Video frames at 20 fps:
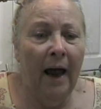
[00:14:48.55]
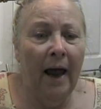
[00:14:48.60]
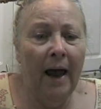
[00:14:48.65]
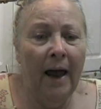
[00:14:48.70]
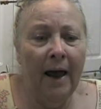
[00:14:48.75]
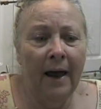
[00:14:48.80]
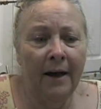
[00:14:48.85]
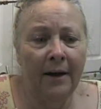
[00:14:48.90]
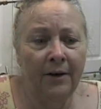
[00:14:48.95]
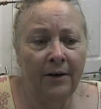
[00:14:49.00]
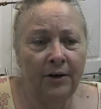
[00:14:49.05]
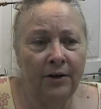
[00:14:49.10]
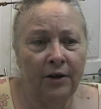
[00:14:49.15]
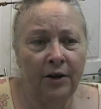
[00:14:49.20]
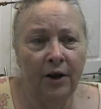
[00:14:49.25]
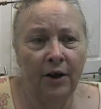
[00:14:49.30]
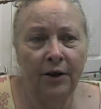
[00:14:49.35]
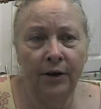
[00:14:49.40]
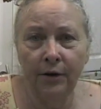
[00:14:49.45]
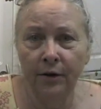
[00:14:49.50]
And
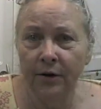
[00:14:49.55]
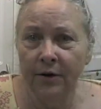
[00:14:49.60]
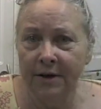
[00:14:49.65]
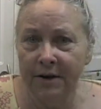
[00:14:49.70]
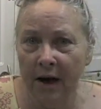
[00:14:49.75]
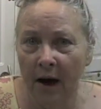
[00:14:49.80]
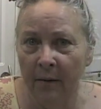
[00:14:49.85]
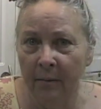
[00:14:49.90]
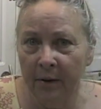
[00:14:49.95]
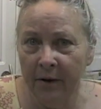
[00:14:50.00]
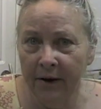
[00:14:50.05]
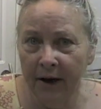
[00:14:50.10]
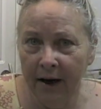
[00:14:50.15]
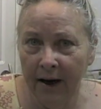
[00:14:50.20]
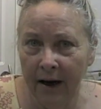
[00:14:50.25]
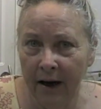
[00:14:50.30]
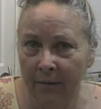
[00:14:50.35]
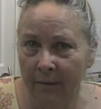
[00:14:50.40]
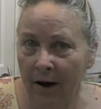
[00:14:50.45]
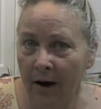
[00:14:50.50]
the third sample that
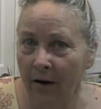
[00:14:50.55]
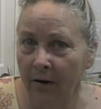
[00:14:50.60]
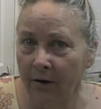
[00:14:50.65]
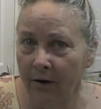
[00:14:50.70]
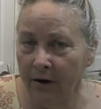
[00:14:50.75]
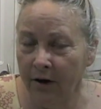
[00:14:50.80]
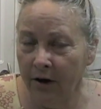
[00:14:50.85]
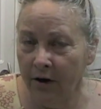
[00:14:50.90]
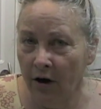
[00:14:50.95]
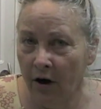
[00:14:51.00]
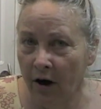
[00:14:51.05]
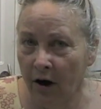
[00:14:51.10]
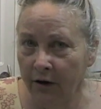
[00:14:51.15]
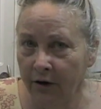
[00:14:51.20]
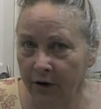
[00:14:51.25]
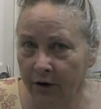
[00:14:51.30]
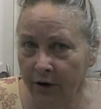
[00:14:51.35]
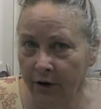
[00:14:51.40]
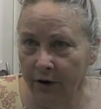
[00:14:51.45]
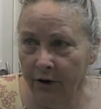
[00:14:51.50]
came out, the
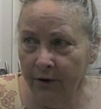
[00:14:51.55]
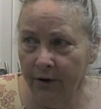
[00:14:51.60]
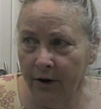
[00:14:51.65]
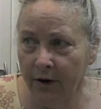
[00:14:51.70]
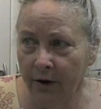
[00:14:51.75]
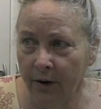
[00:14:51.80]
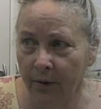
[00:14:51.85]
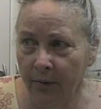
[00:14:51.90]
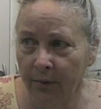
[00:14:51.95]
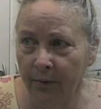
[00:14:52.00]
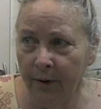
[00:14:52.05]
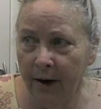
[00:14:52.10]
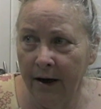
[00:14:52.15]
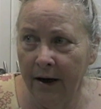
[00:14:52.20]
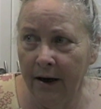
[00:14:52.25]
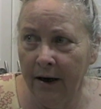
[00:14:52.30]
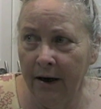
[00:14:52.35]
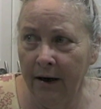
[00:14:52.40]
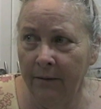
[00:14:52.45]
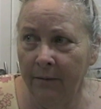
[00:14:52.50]
doctor, the
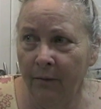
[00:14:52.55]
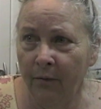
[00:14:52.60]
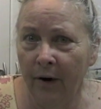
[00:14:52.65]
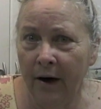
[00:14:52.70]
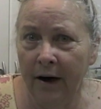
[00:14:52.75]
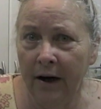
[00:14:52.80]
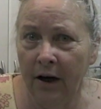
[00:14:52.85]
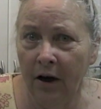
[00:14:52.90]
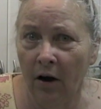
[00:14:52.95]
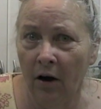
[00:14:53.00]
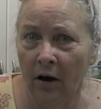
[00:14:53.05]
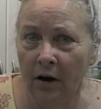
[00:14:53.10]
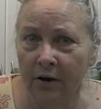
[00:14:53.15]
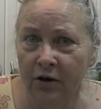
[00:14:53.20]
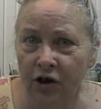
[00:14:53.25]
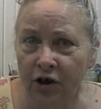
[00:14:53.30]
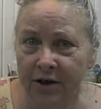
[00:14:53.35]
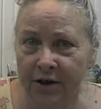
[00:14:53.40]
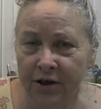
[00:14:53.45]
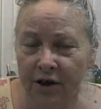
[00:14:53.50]
radi
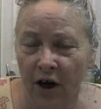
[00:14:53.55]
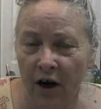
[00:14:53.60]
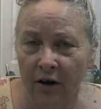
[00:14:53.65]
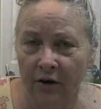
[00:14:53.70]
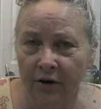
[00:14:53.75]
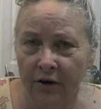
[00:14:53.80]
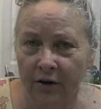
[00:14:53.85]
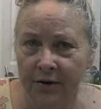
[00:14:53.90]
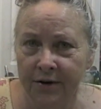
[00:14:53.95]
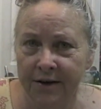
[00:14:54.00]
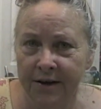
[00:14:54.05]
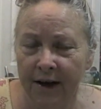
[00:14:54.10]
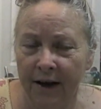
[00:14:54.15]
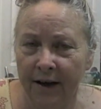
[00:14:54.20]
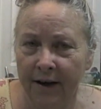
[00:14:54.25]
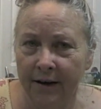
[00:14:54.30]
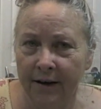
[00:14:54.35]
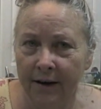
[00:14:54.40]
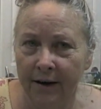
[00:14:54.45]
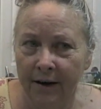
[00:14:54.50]
radiologist doctor
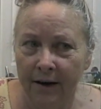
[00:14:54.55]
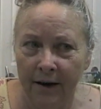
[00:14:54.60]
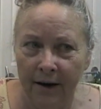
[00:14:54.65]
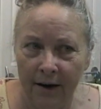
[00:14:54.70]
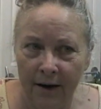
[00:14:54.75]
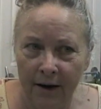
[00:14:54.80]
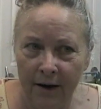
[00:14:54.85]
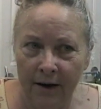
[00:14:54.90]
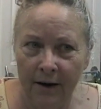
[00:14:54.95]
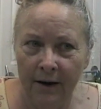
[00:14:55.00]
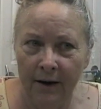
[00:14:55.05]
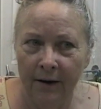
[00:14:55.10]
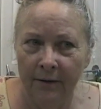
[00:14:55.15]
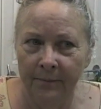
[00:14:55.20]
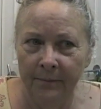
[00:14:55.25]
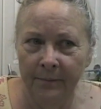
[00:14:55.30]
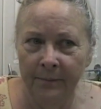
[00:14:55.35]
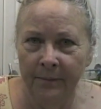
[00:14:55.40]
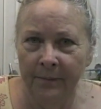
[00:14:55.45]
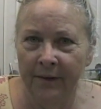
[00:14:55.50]
said,
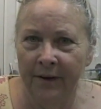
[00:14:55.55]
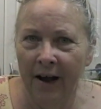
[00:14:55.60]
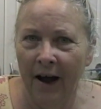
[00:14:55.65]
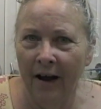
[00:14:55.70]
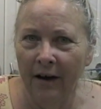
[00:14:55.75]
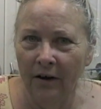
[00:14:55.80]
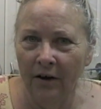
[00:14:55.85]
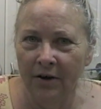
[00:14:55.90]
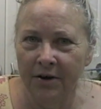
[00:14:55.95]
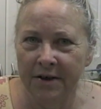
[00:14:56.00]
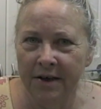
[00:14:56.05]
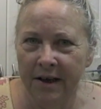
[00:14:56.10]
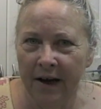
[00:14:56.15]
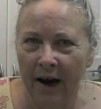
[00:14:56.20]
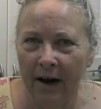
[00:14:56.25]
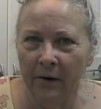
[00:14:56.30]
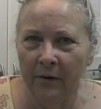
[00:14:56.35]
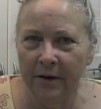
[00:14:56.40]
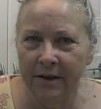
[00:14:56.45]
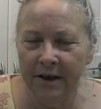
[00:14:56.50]
Mm, that looks
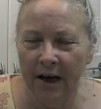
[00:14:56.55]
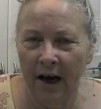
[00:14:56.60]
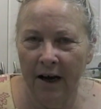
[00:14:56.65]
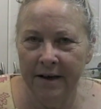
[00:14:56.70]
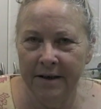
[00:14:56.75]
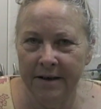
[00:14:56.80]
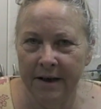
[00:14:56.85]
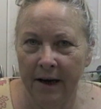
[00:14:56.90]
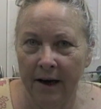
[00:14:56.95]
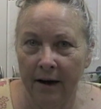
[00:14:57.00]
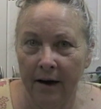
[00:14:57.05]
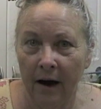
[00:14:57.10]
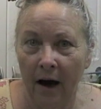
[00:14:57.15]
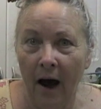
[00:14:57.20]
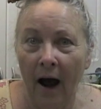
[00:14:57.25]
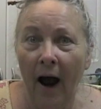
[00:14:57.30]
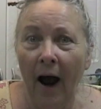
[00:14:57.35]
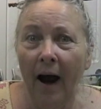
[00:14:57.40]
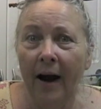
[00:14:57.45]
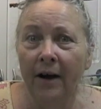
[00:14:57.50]
necrotizing.
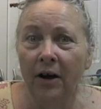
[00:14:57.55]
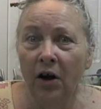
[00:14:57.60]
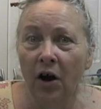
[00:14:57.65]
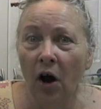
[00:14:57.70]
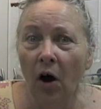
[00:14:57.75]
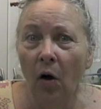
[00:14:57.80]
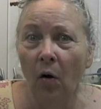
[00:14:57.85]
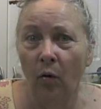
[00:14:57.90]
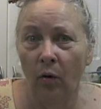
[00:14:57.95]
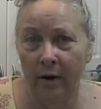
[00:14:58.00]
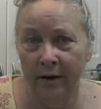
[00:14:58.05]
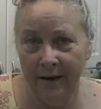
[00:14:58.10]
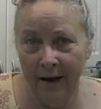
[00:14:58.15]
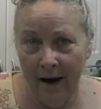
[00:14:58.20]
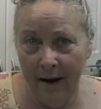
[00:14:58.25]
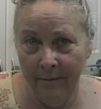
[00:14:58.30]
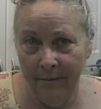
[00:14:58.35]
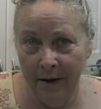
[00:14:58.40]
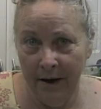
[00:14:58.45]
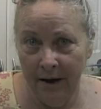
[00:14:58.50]
I know what
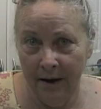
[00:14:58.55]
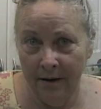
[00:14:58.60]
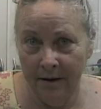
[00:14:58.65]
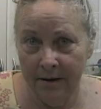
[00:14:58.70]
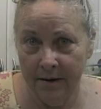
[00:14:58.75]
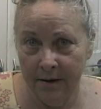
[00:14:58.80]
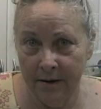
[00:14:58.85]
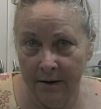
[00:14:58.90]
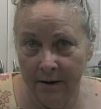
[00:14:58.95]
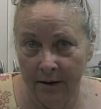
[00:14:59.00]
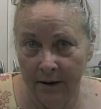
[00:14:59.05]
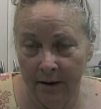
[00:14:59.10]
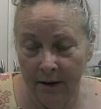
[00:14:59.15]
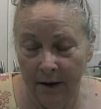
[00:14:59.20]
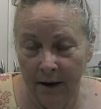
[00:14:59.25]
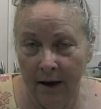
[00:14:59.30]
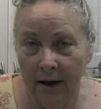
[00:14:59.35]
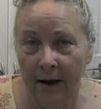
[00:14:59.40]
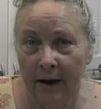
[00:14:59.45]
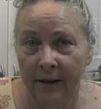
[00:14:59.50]
that means.
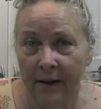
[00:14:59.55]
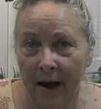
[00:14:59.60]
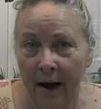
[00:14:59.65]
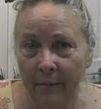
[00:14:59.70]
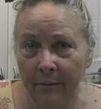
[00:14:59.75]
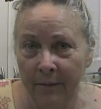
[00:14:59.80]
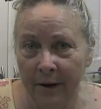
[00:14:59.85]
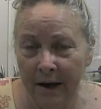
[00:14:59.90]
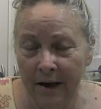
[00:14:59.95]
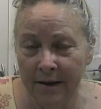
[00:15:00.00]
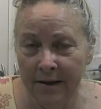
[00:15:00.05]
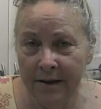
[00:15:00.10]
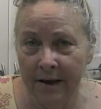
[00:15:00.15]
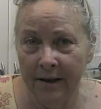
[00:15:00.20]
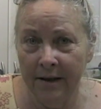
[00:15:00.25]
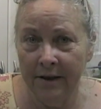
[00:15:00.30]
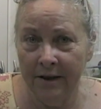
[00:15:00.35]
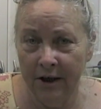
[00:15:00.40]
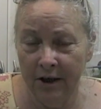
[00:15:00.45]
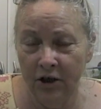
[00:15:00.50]
That means
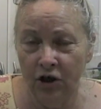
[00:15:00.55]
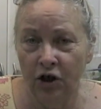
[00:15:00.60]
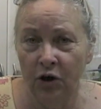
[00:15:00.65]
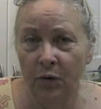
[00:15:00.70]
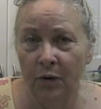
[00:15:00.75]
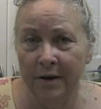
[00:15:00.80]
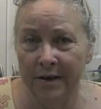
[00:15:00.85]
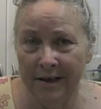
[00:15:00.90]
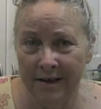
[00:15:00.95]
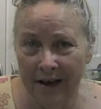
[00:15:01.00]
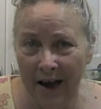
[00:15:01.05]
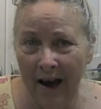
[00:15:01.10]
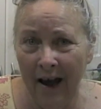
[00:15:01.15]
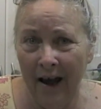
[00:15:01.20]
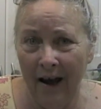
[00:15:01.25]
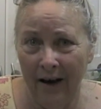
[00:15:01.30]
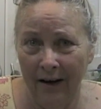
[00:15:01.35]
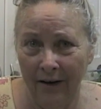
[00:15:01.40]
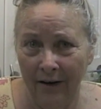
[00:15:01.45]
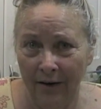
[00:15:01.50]
that the tissue is
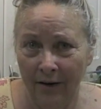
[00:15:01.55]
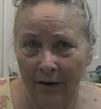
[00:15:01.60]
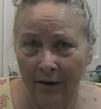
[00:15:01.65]
dead.